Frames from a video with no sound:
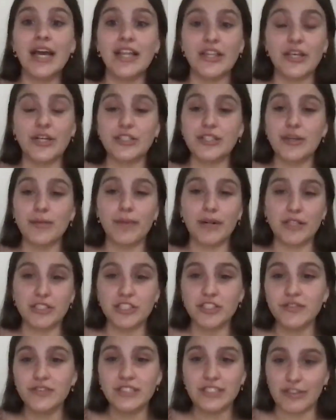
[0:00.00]
there's a bunch
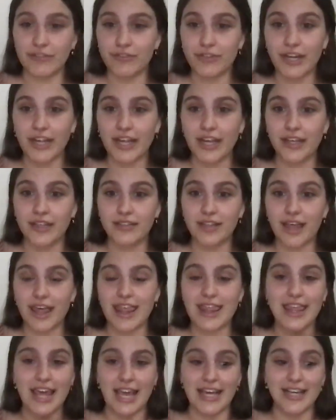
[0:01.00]
of different
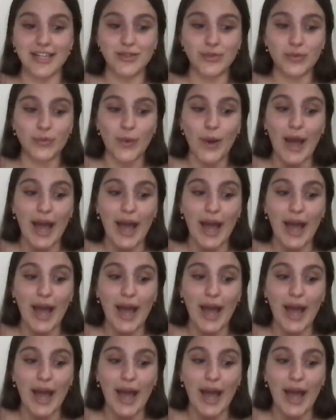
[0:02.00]
things